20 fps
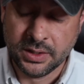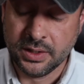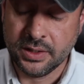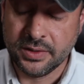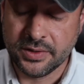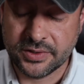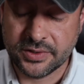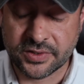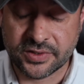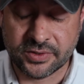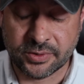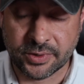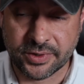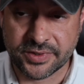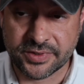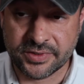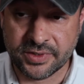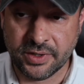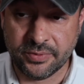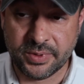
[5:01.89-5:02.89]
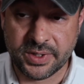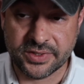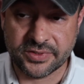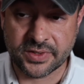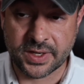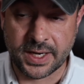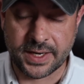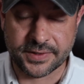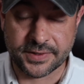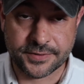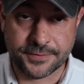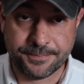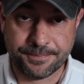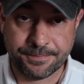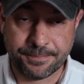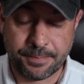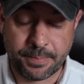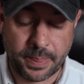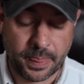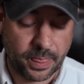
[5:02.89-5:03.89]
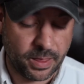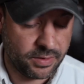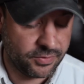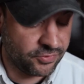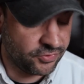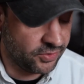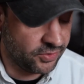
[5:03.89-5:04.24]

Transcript: this is sort of the stuff we discuss. So